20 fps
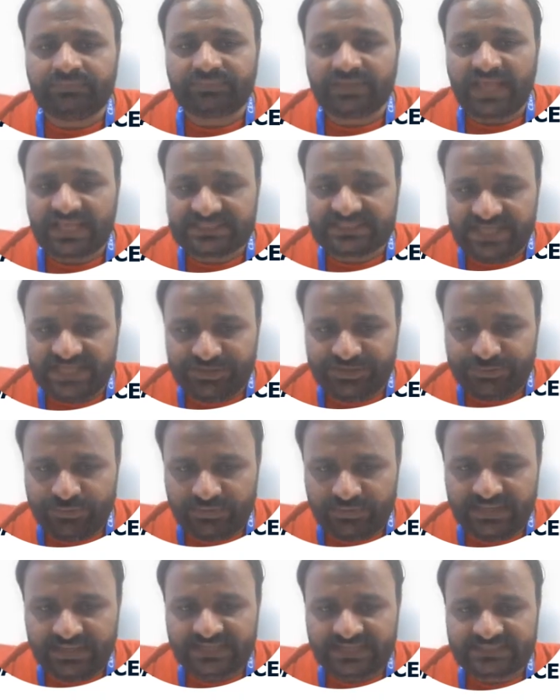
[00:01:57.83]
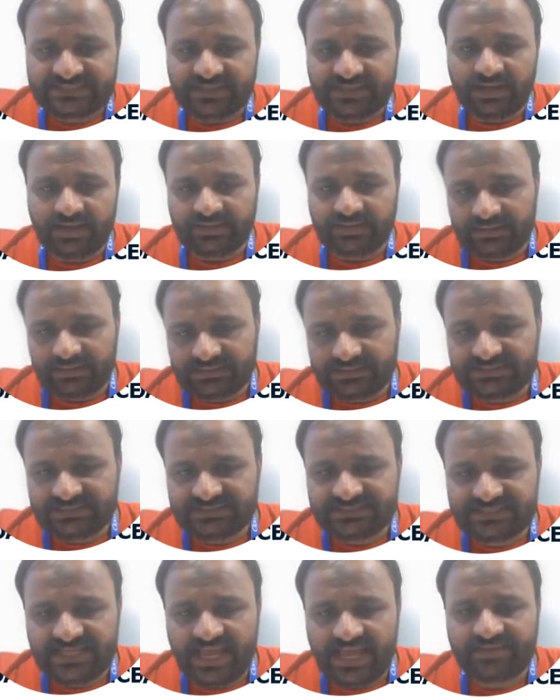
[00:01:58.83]
As I told that Sarah,
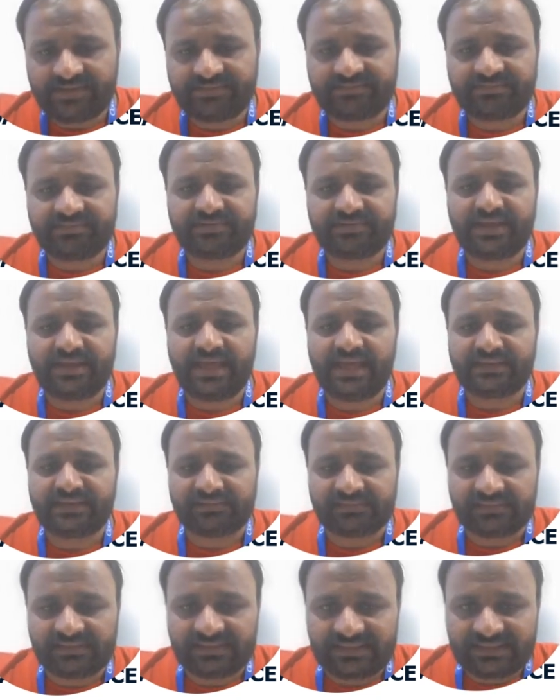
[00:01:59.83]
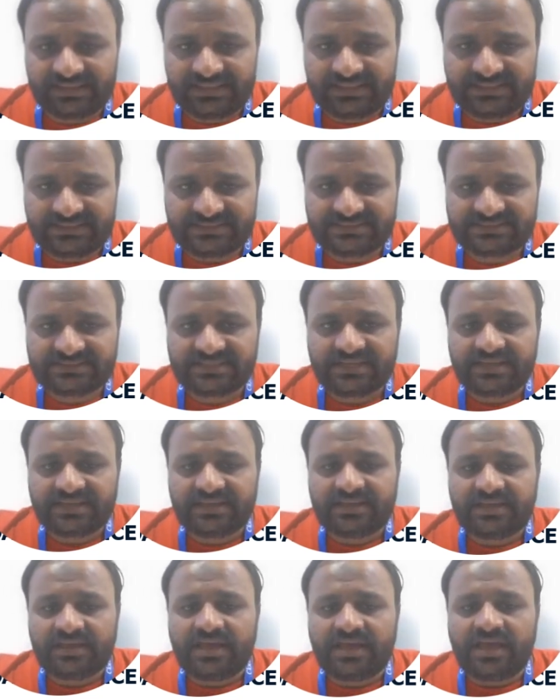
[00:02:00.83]
Liz, Hadrian, and Liz
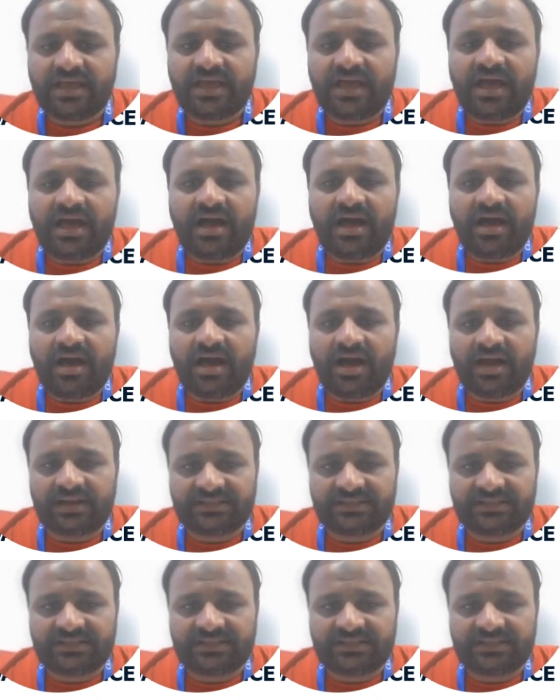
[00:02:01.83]
are